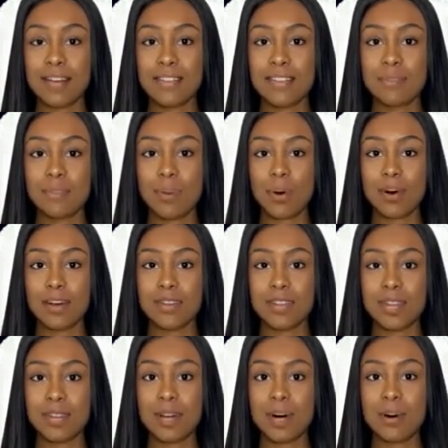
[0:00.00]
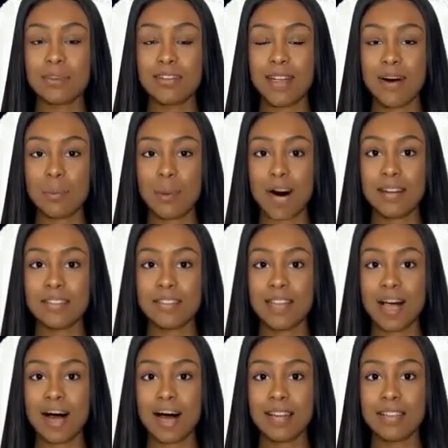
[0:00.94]
It's important to note that while
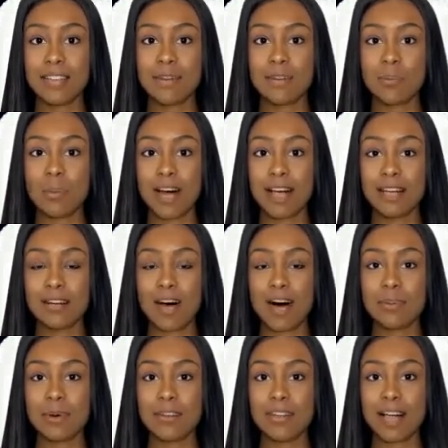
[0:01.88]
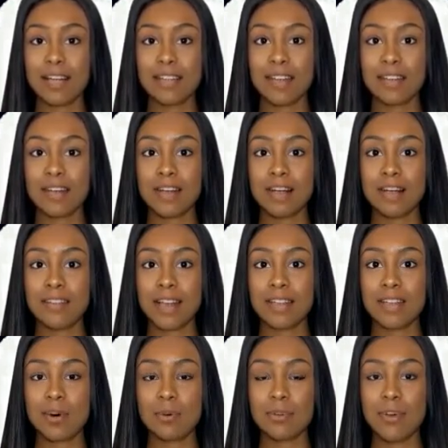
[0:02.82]
size and weight are related, they
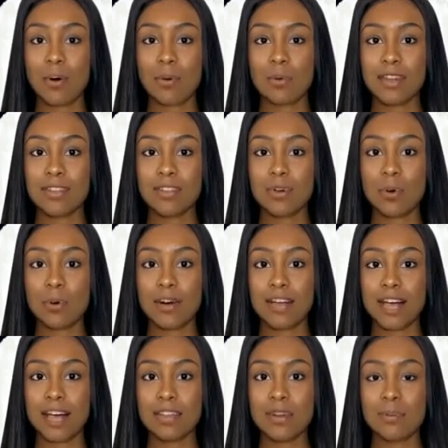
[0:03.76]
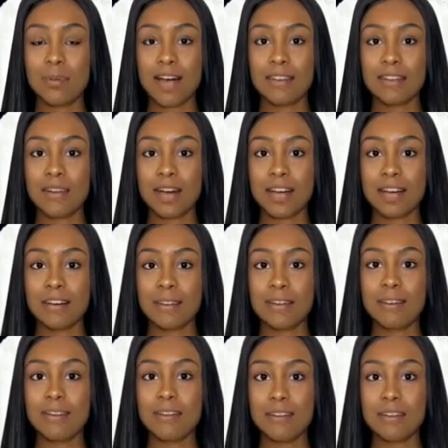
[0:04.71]
don't always correlate directly.
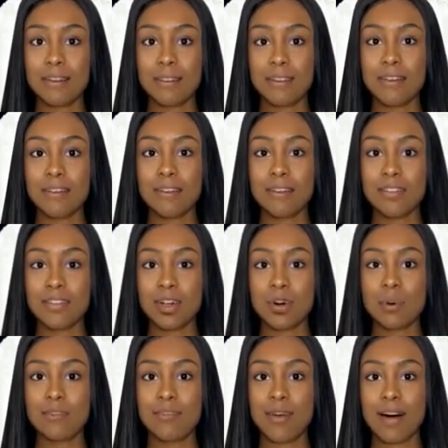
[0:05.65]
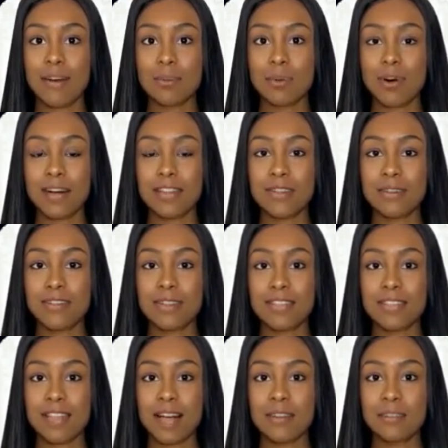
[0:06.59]
Two fibroids of the
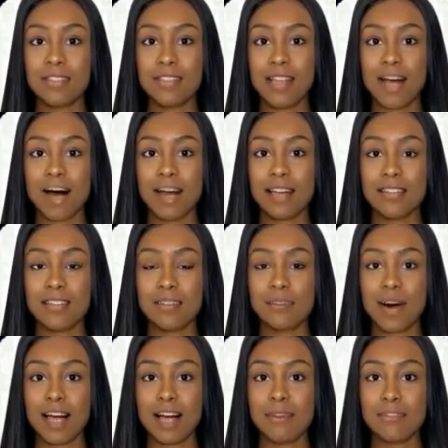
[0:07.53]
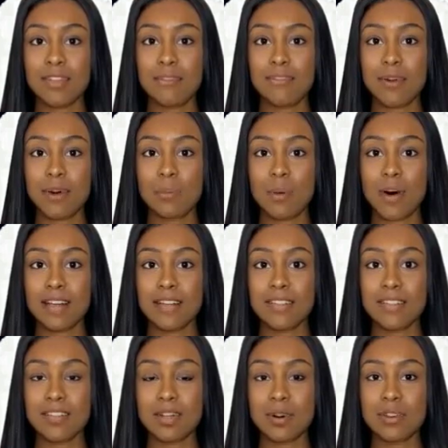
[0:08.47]
same size may have different
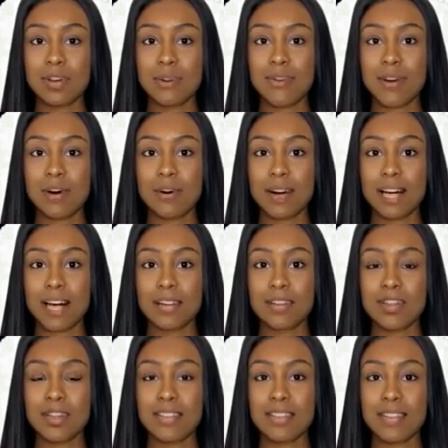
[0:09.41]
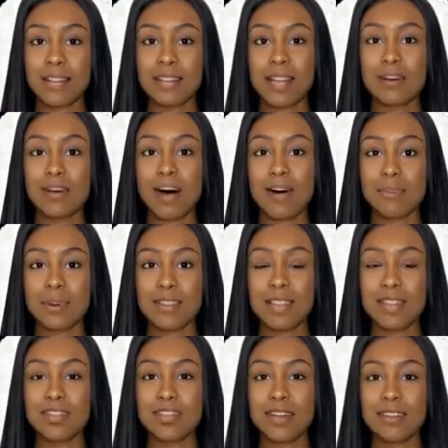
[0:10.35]
weights due to variations in their
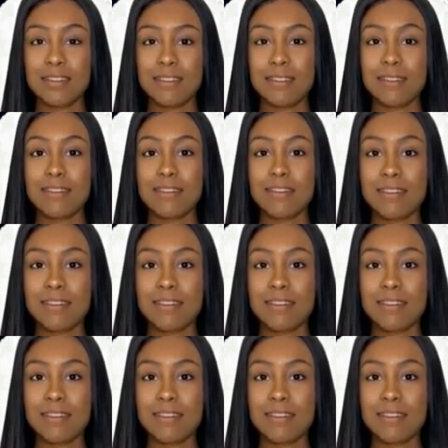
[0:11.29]
composition.